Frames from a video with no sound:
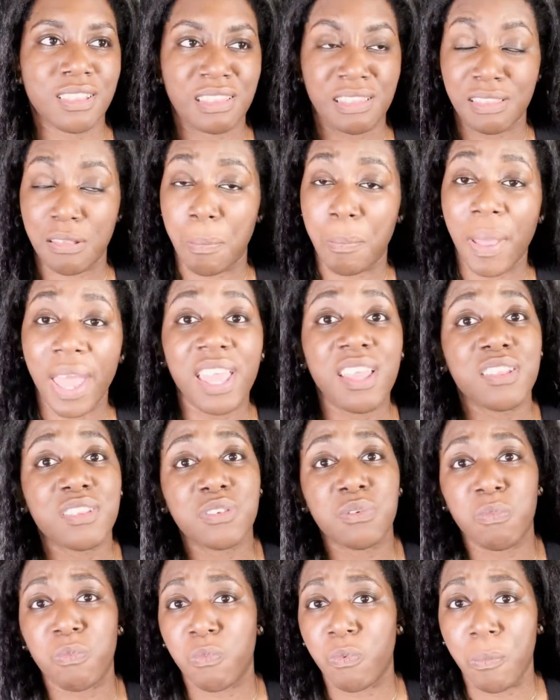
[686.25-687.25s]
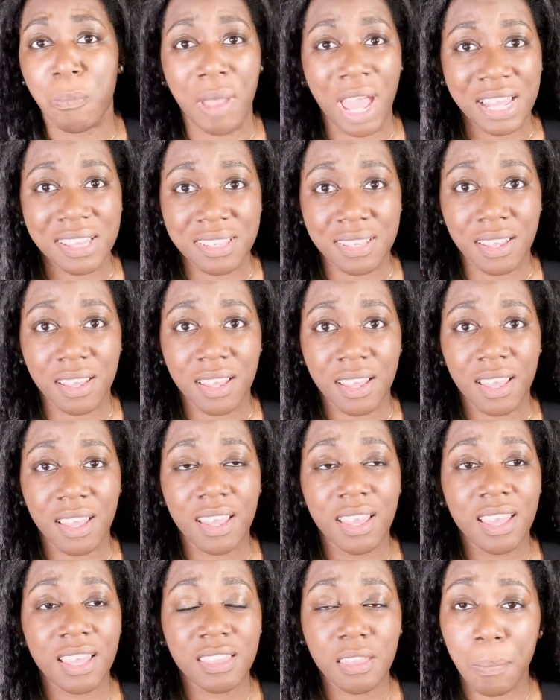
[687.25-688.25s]
the paints were better.
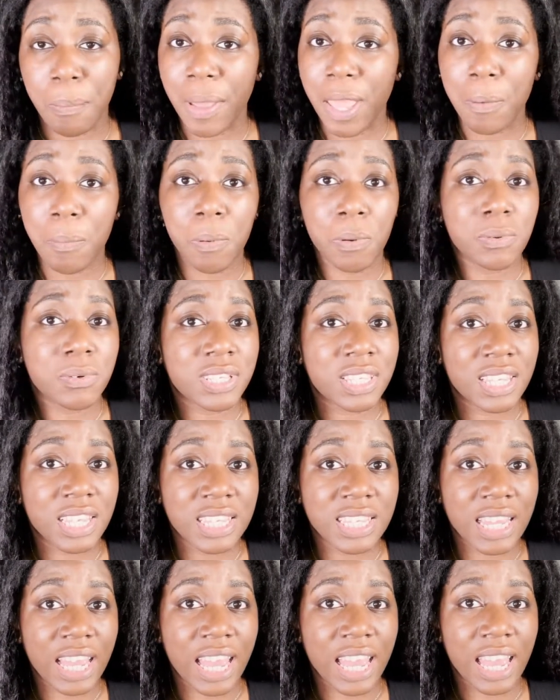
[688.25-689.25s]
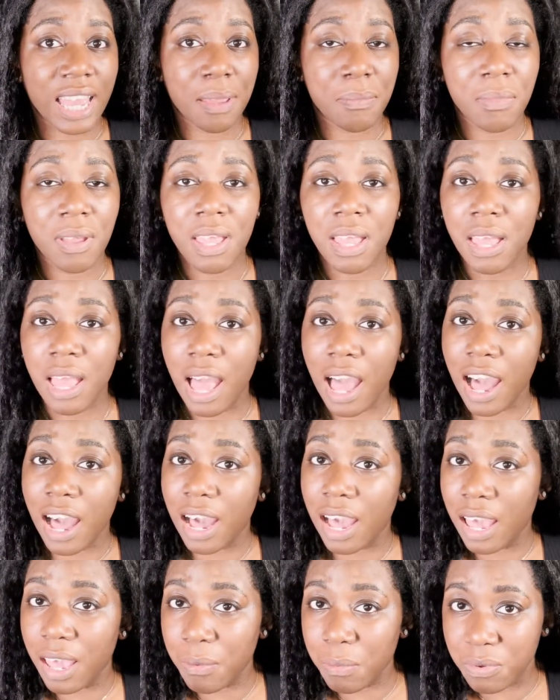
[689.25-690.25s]
The paper was the same,
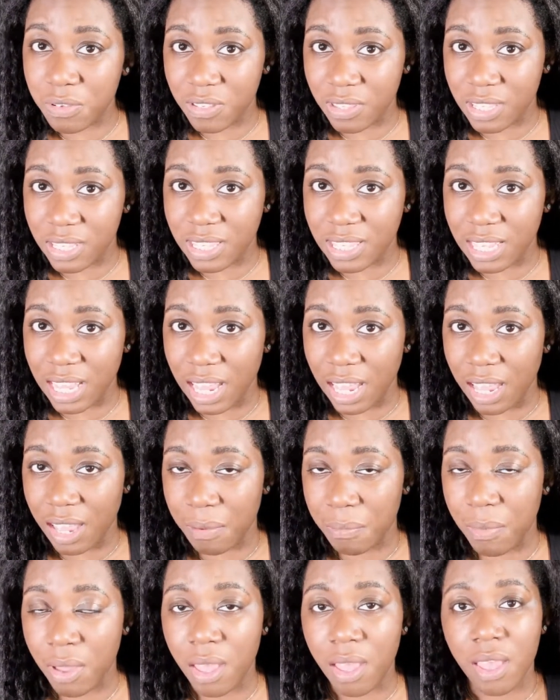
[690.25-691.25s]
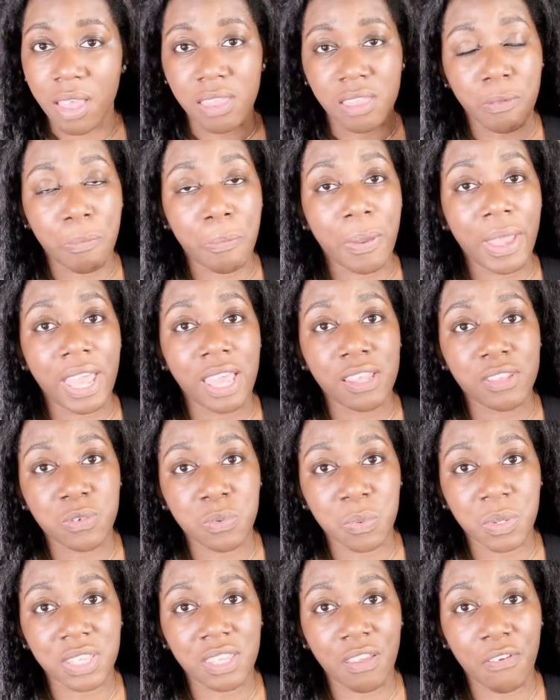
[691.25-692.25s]
I was the same, the paints
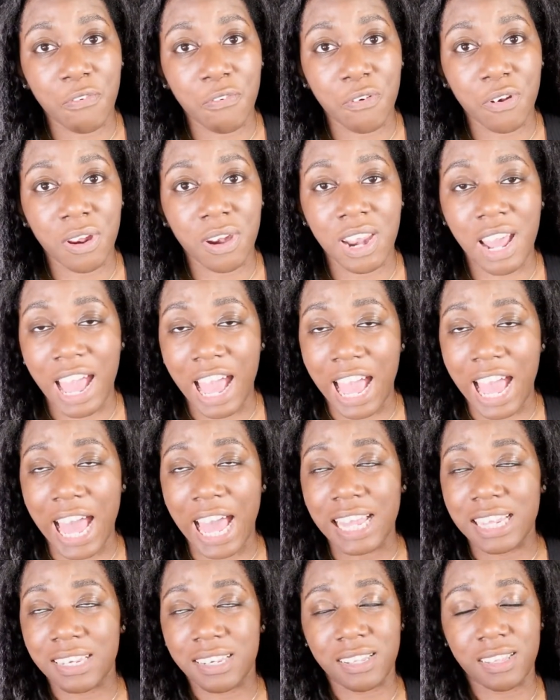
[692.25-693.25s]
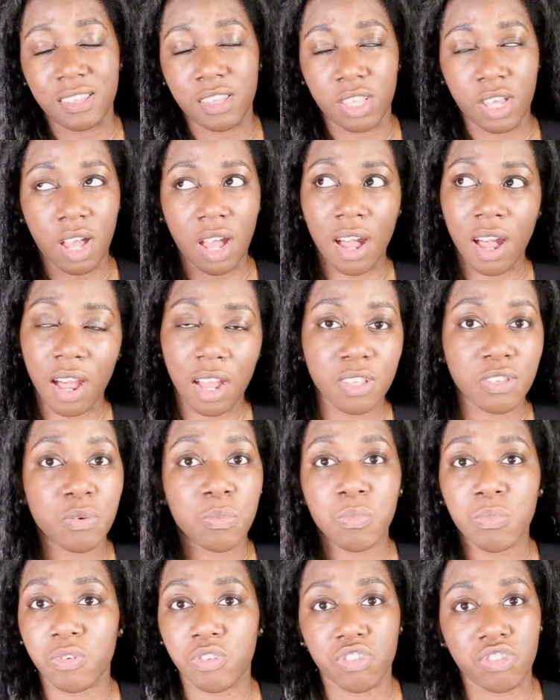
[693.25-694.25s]
were different, and the art
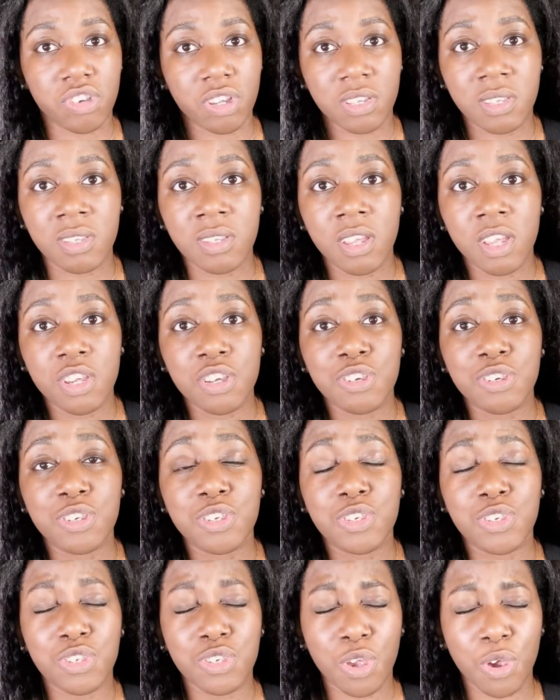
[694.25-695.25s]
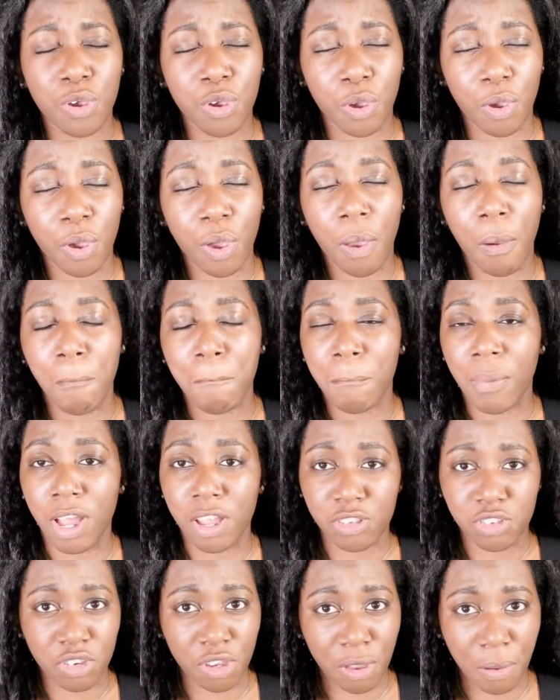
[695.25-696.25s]
was just so
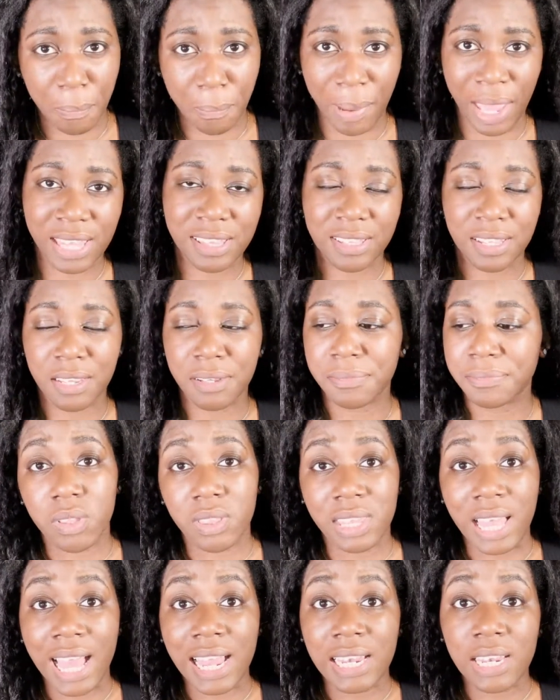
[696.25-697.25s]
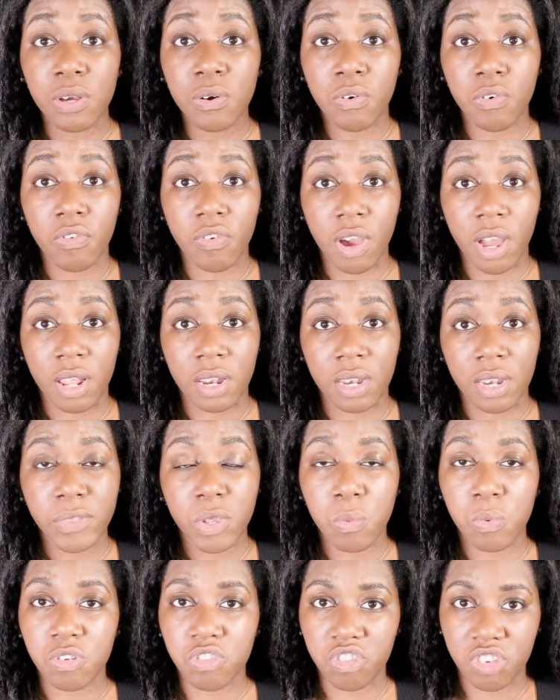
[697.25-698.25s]
much better. That little rant
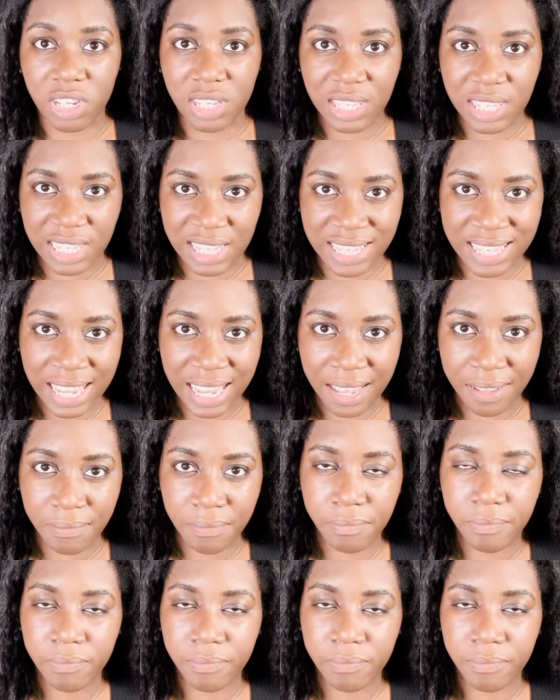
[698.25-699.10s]
was just to say,